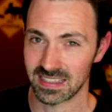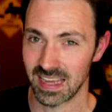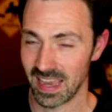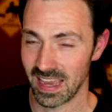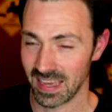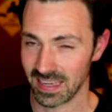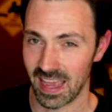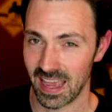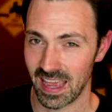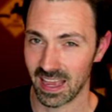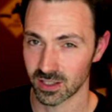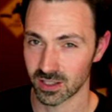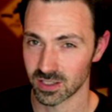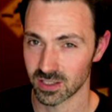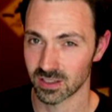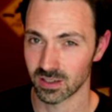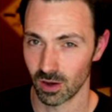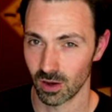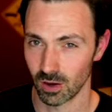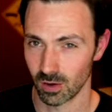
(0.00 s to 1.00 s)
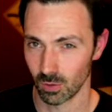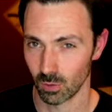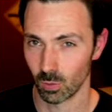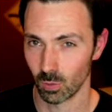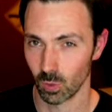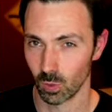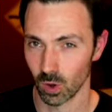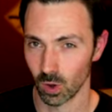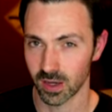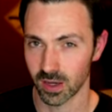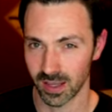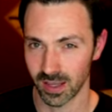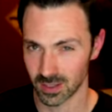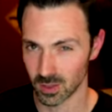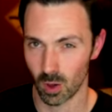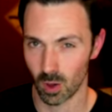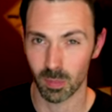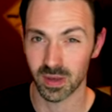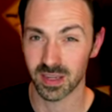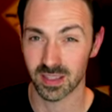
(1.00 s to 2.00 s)
and X work, and so I'll
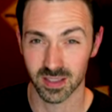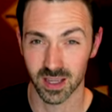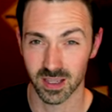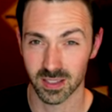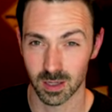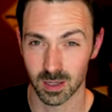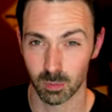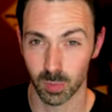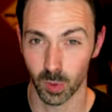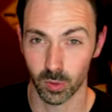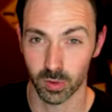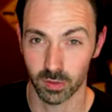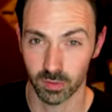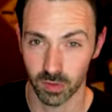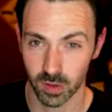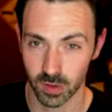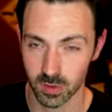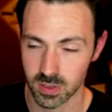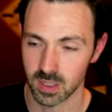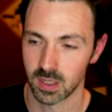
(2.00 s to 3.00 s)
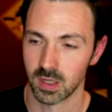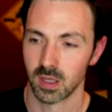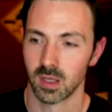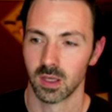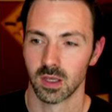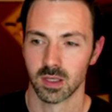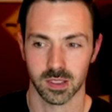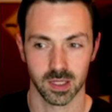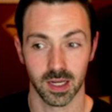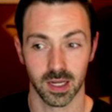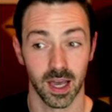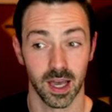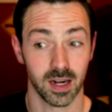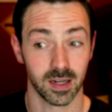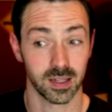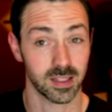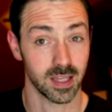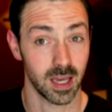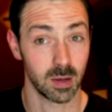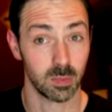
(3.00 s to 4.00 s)
be discussing both of those, so you can kind of
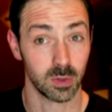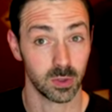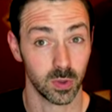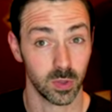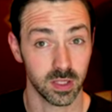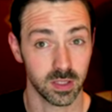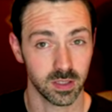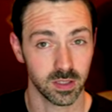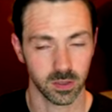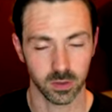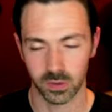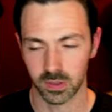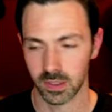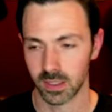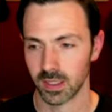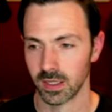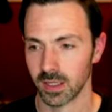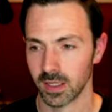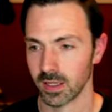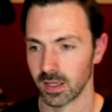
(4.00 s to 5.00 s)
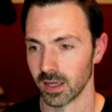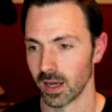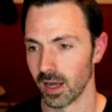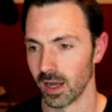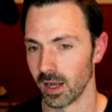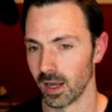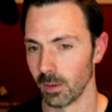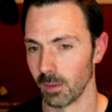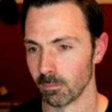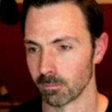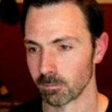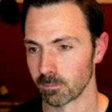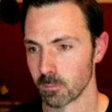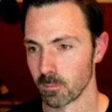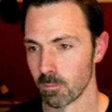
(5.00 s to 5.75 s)
decide between the two. Um,